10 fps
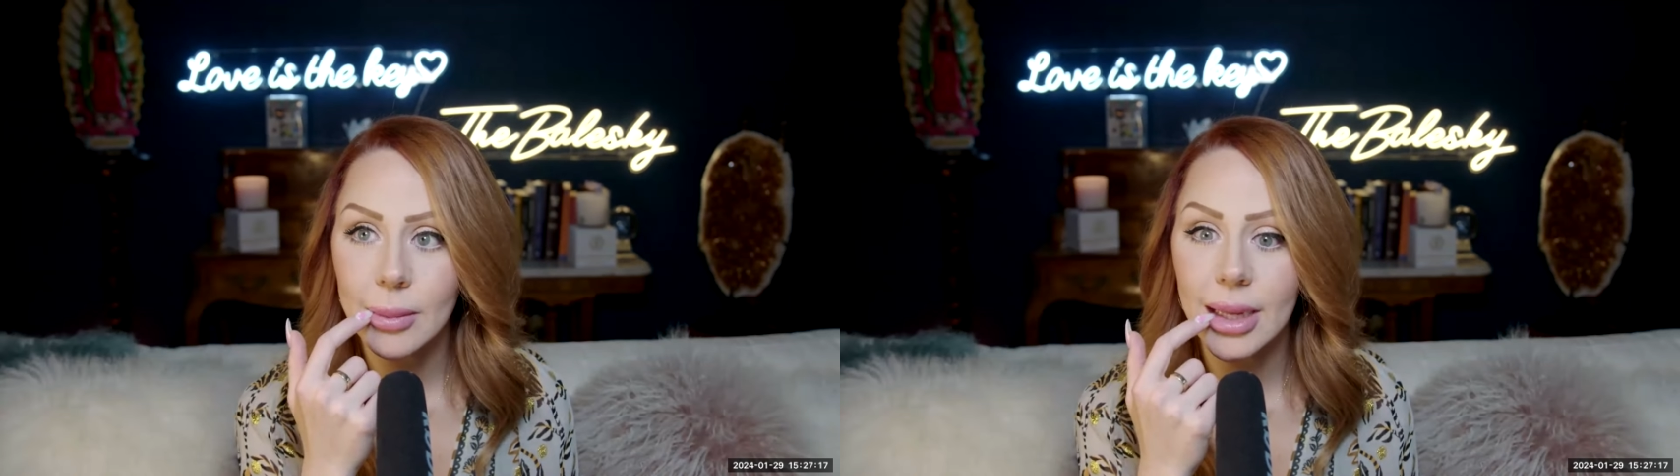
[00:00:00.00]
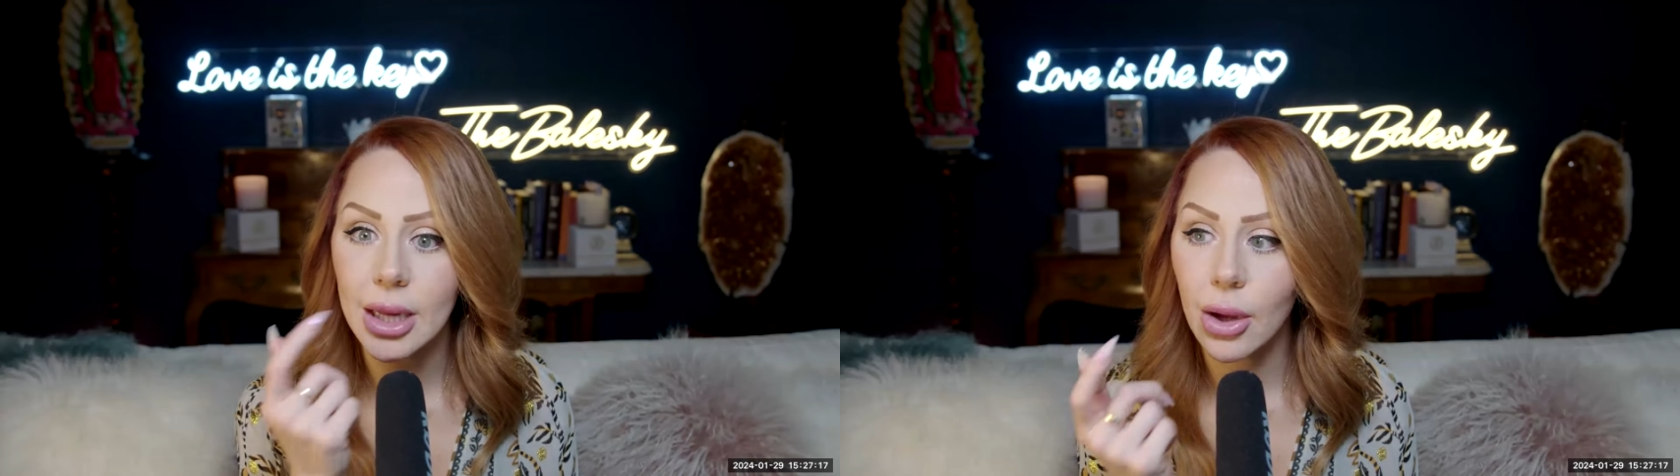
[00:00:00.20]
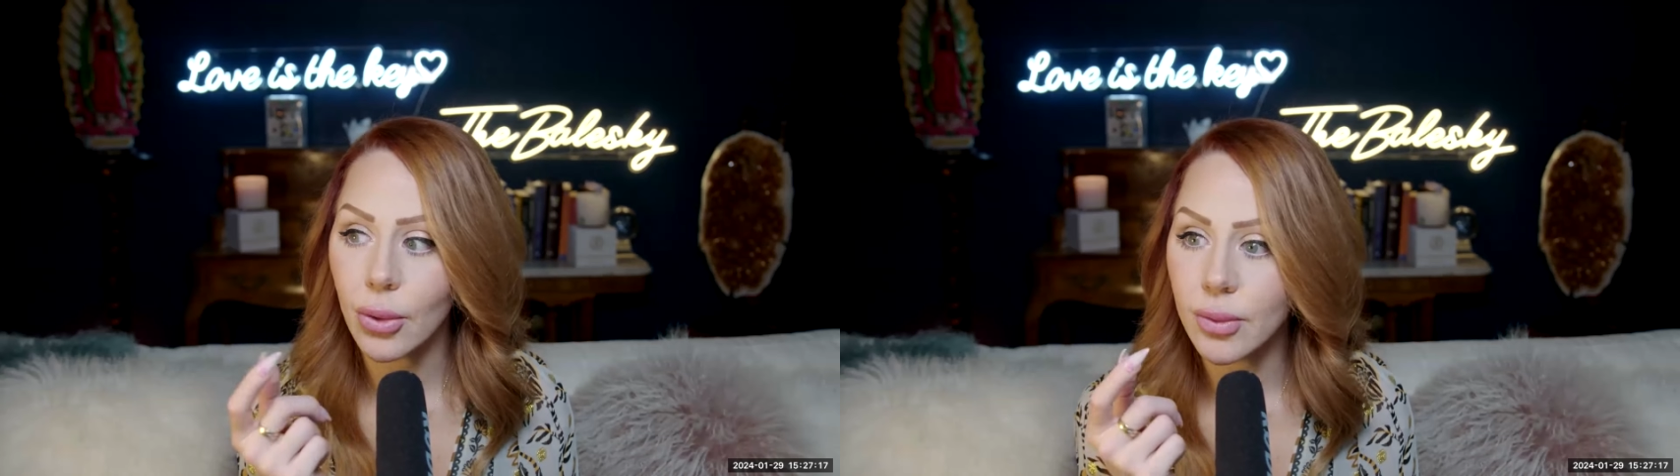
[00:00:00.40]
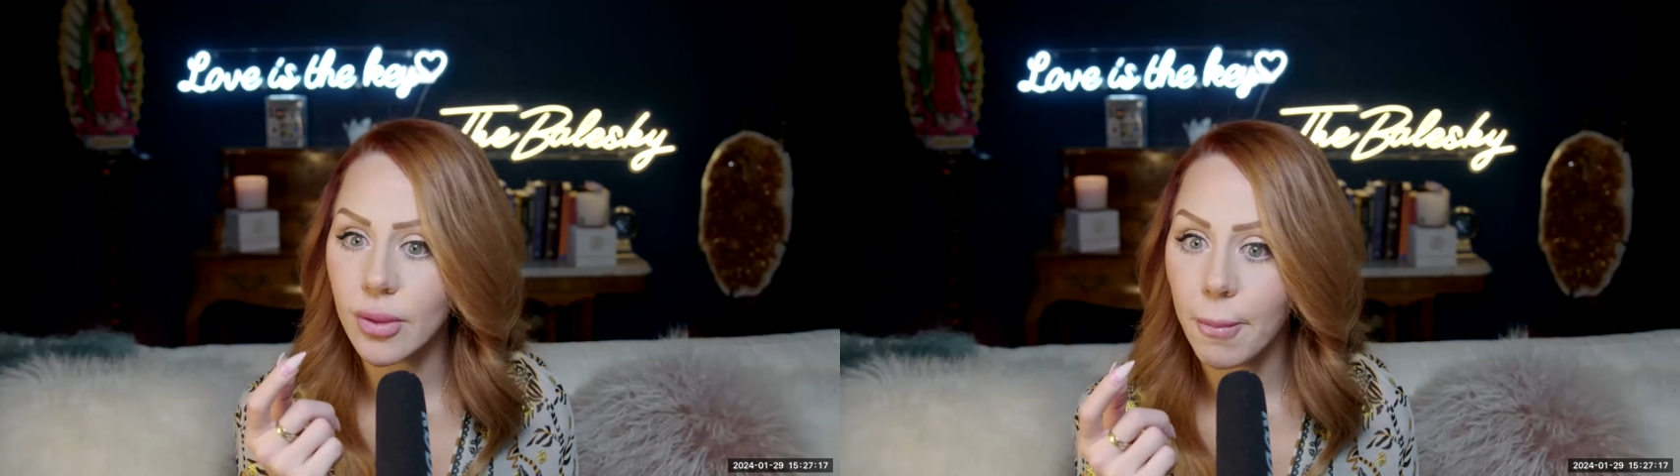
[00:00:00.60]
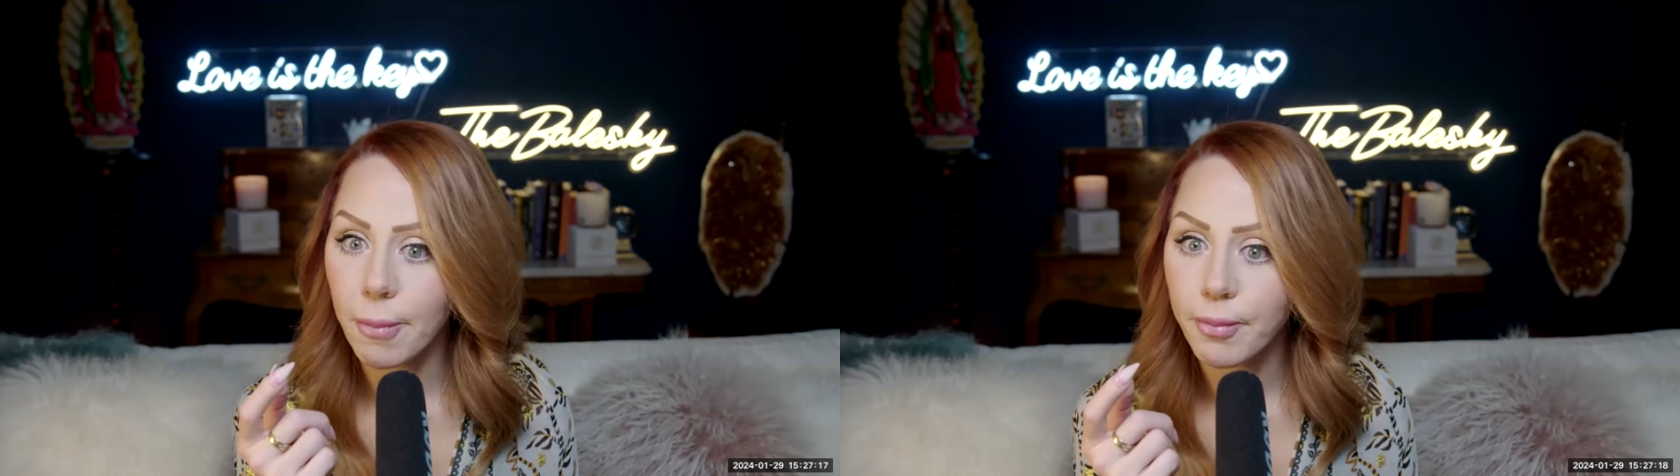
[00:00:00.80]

He goes,